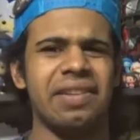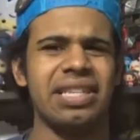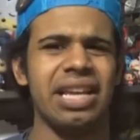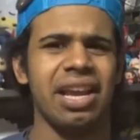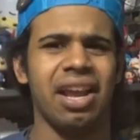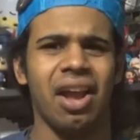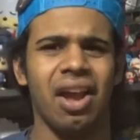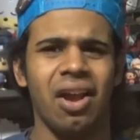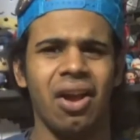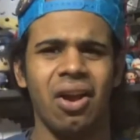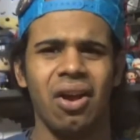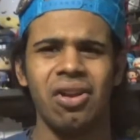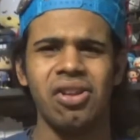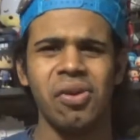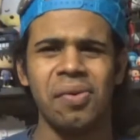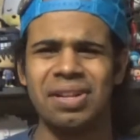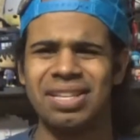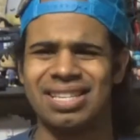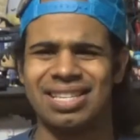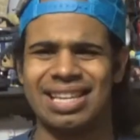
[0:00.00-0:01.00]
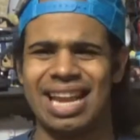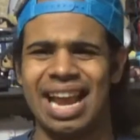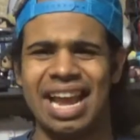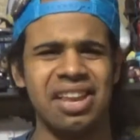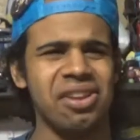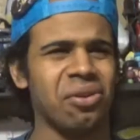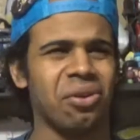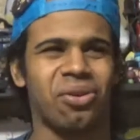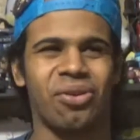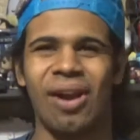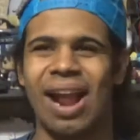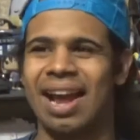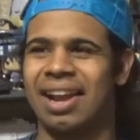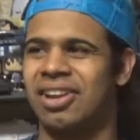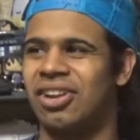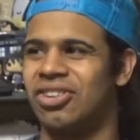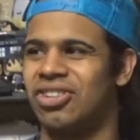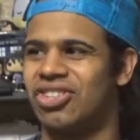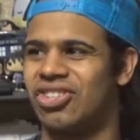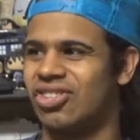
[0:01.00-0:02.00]
He's like, are you insane? You'll
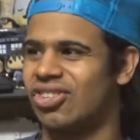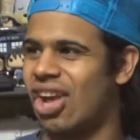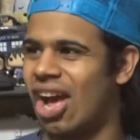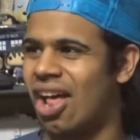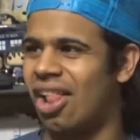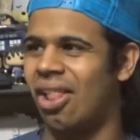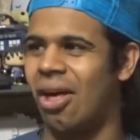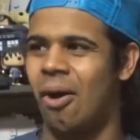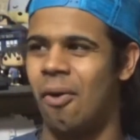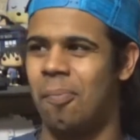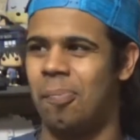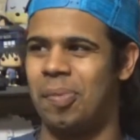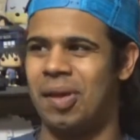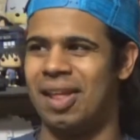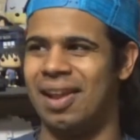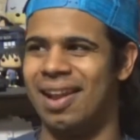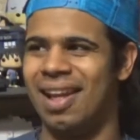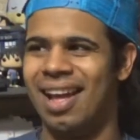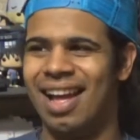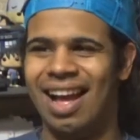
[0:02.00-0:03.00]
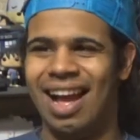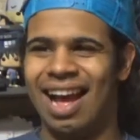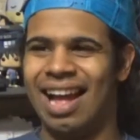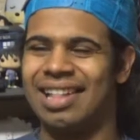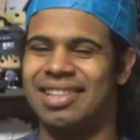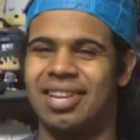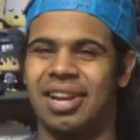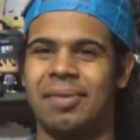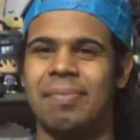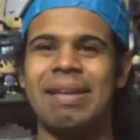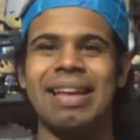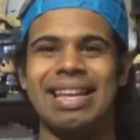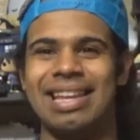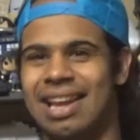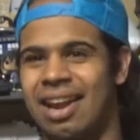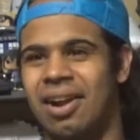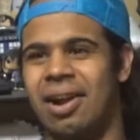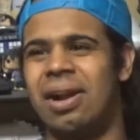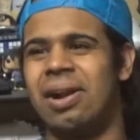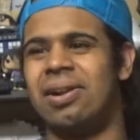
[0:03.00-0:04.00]
crack your skull open. It took me
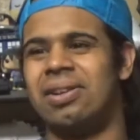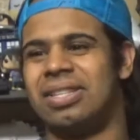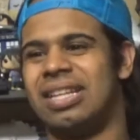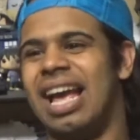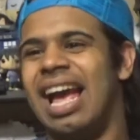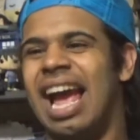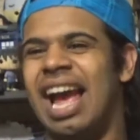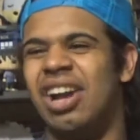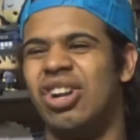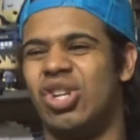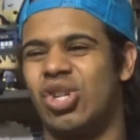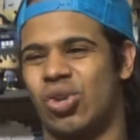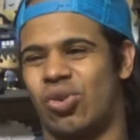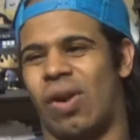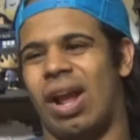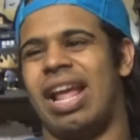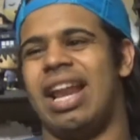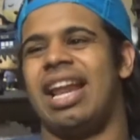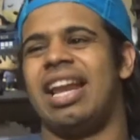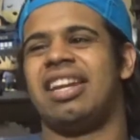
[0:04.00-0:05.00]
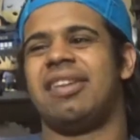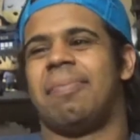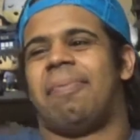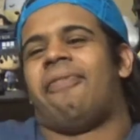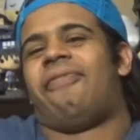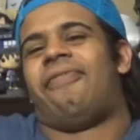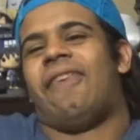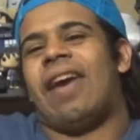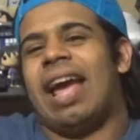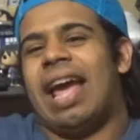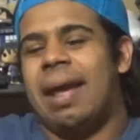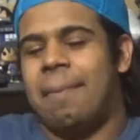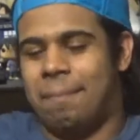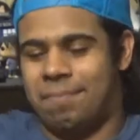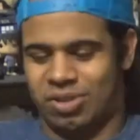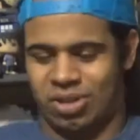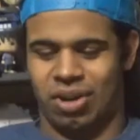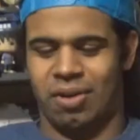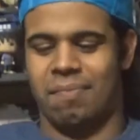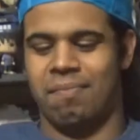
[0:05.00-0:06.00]
years and training to perfect
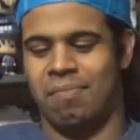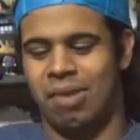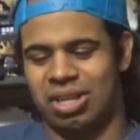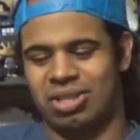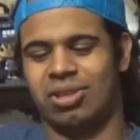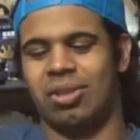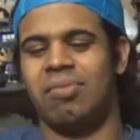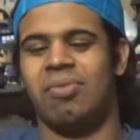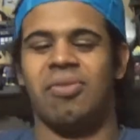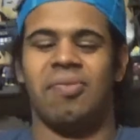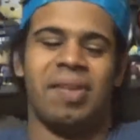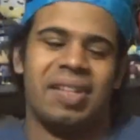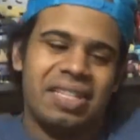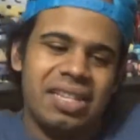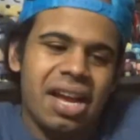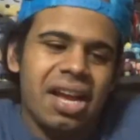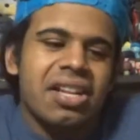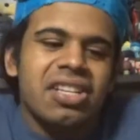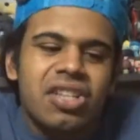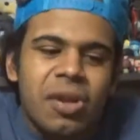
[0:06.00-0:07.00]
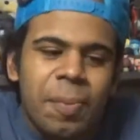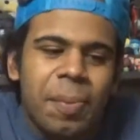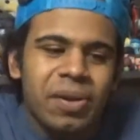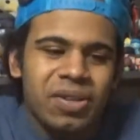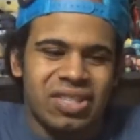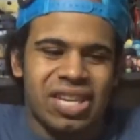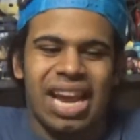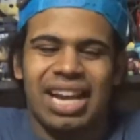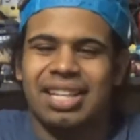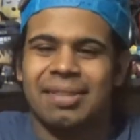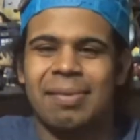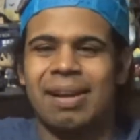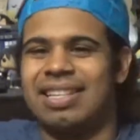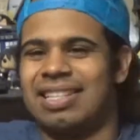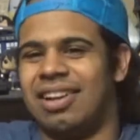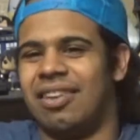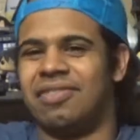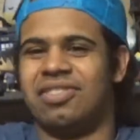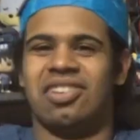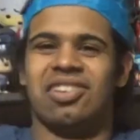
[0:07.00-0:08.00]
and certain muscle movements to protect
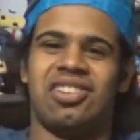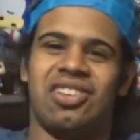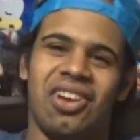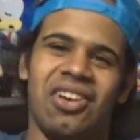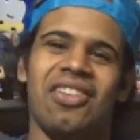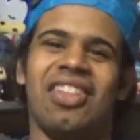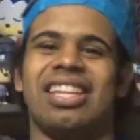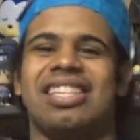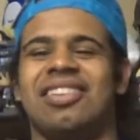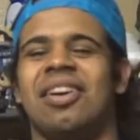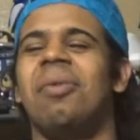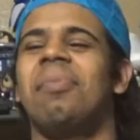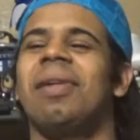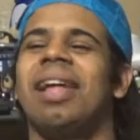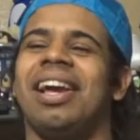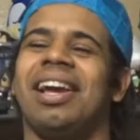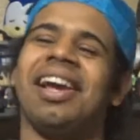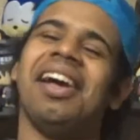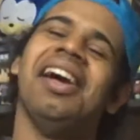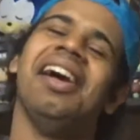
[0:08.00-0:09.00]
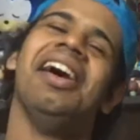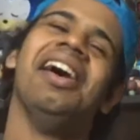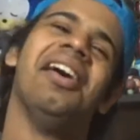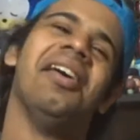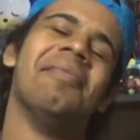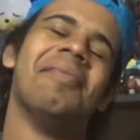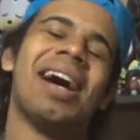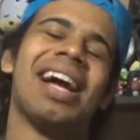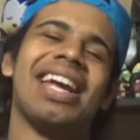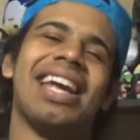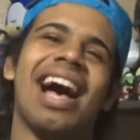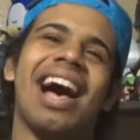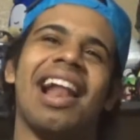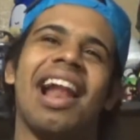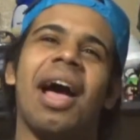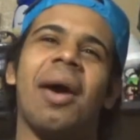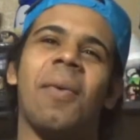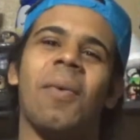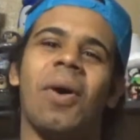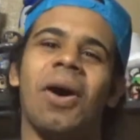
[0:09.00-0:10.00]
myself to do this. I'm like, my
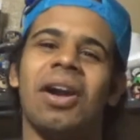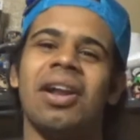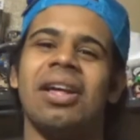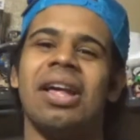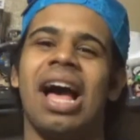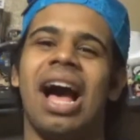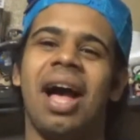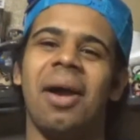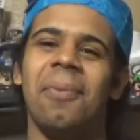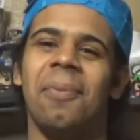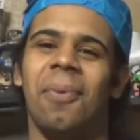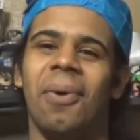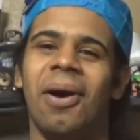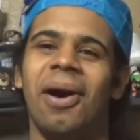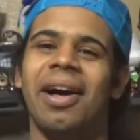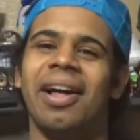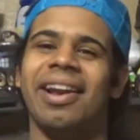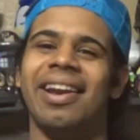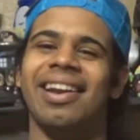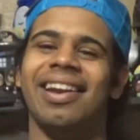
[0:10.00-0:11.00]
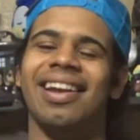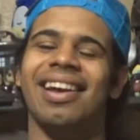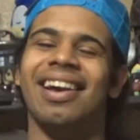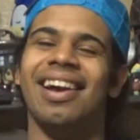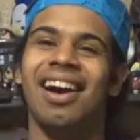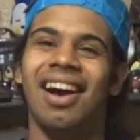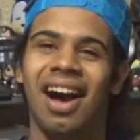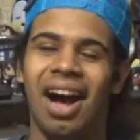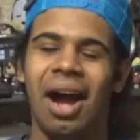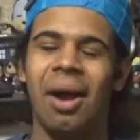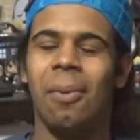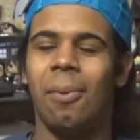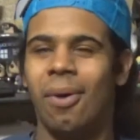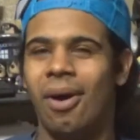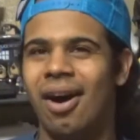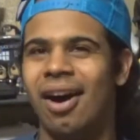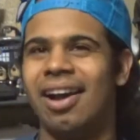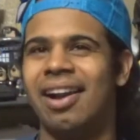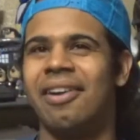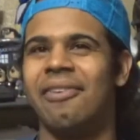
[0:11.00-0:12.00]
God, I want it. I want, I
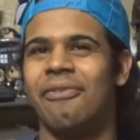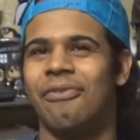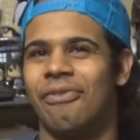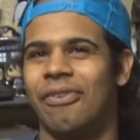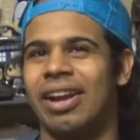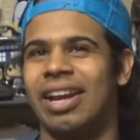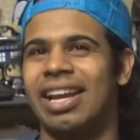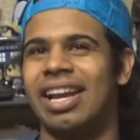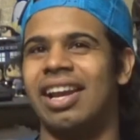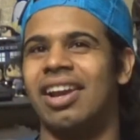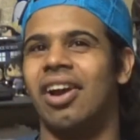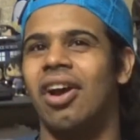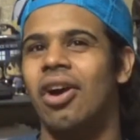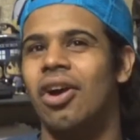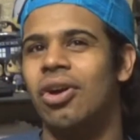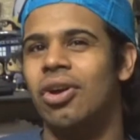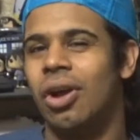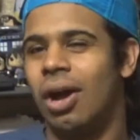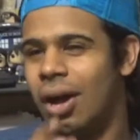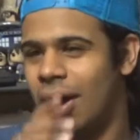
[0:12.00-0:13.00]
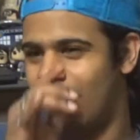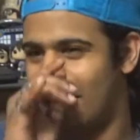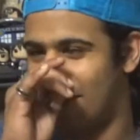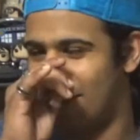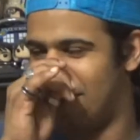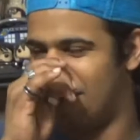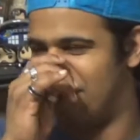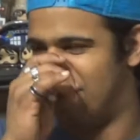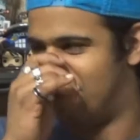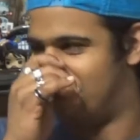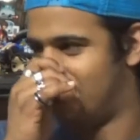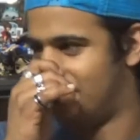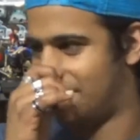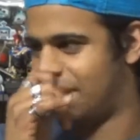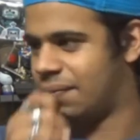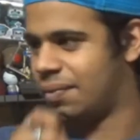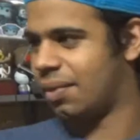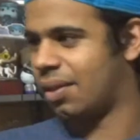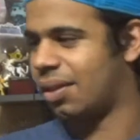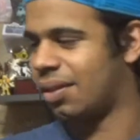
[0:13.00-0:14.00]
want a freaking, uh,
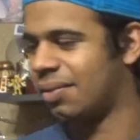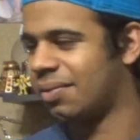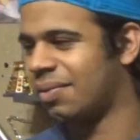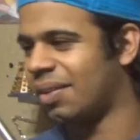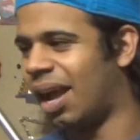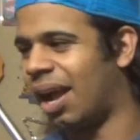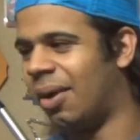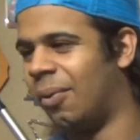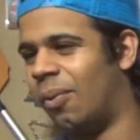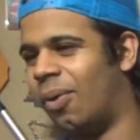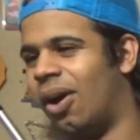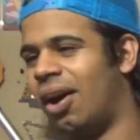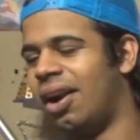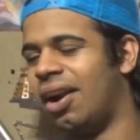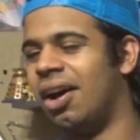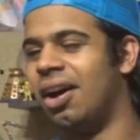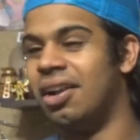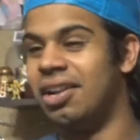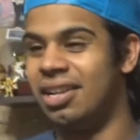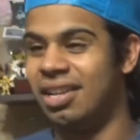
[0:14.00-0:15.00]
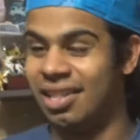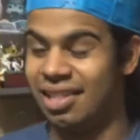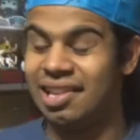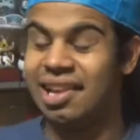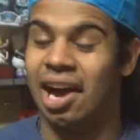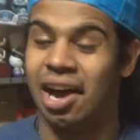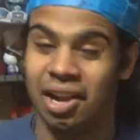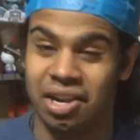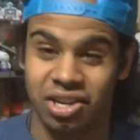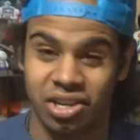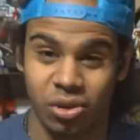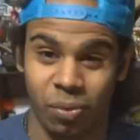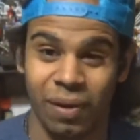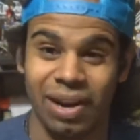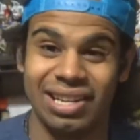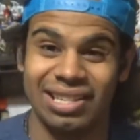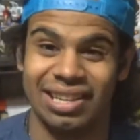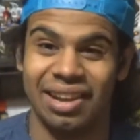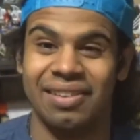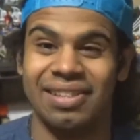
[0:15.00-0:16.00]
I want a, a
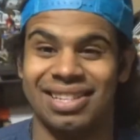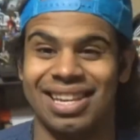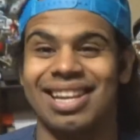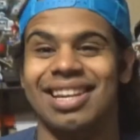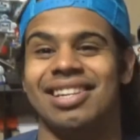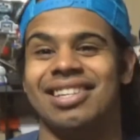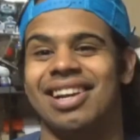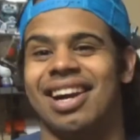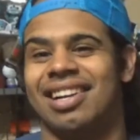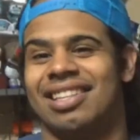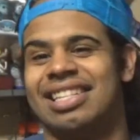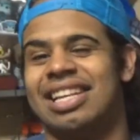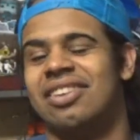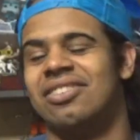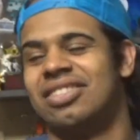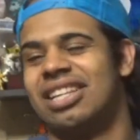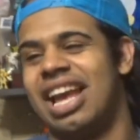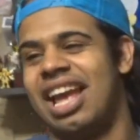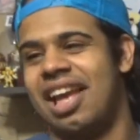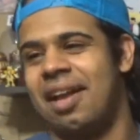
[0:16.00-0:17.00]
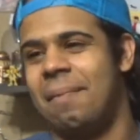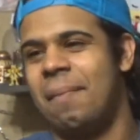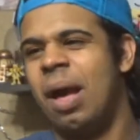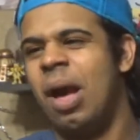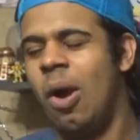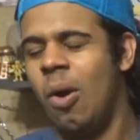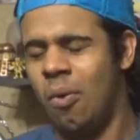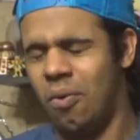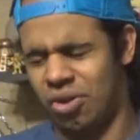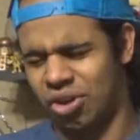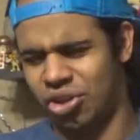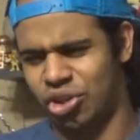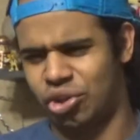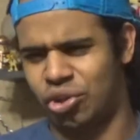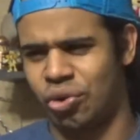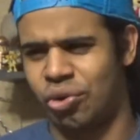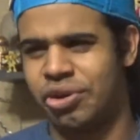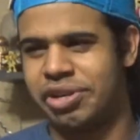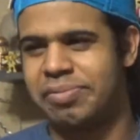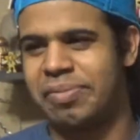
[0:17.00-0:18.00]
2017 DuckTales game where
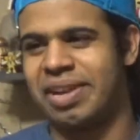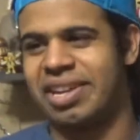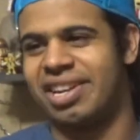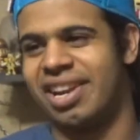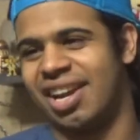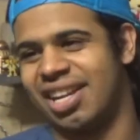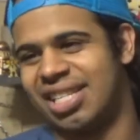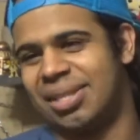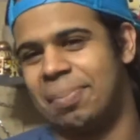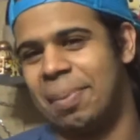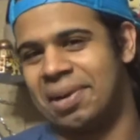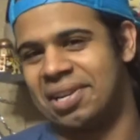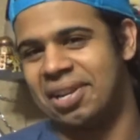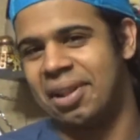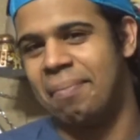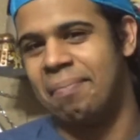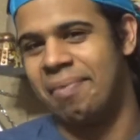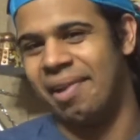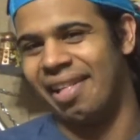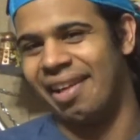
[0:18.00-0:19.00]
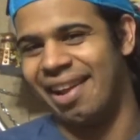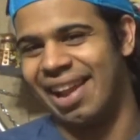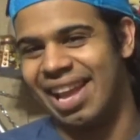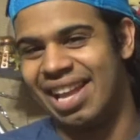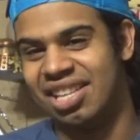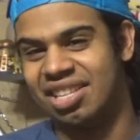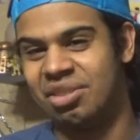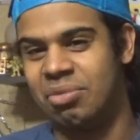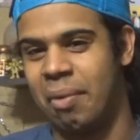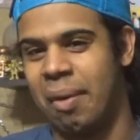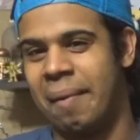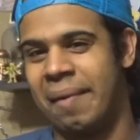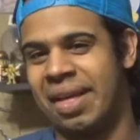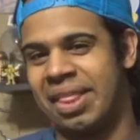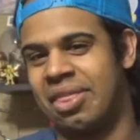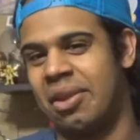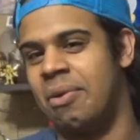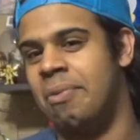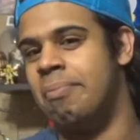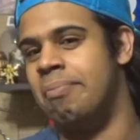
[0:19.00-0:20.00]
Scrooge McDuck's special ability is
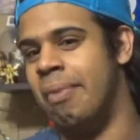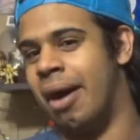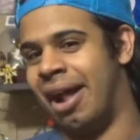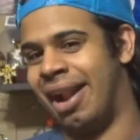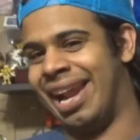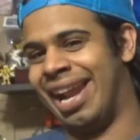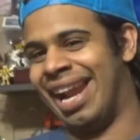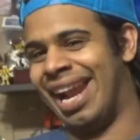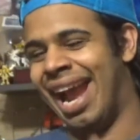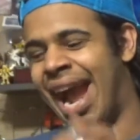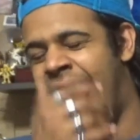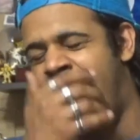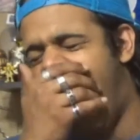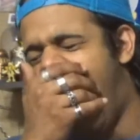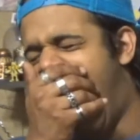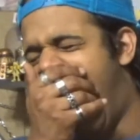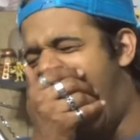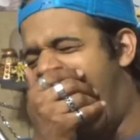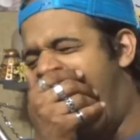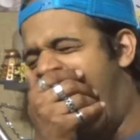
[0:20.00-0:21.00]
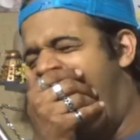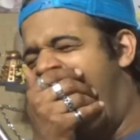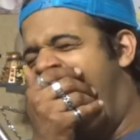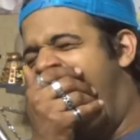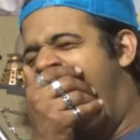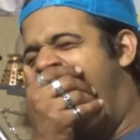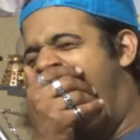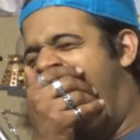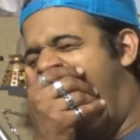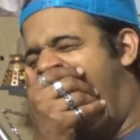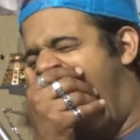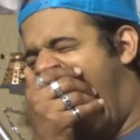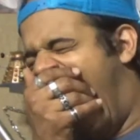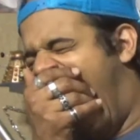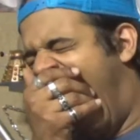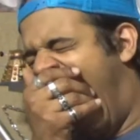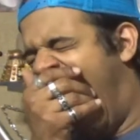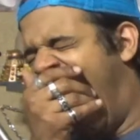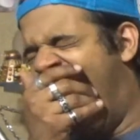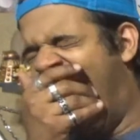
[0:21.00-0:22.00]
swimming through money. Ugh.